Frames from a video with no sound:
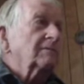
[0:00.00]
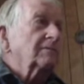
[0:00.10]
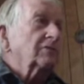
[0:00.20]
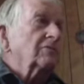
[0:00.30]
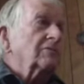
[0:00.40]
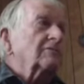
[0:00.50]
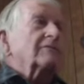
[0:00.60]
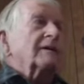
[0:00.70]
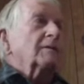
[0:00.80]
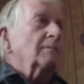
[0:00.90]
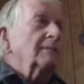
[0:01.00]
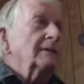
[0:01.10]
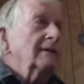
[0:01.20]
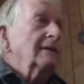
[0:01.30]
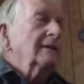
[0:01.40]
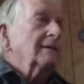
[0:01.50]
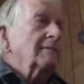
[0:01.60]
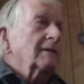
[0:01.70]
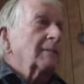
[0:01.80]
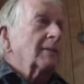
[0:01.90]
tootled off home
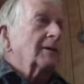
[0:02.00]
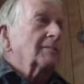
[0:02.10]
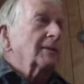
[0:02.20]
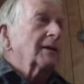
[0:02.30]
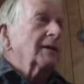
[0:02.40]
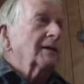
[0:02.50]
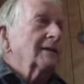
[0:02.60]
and come back to bed.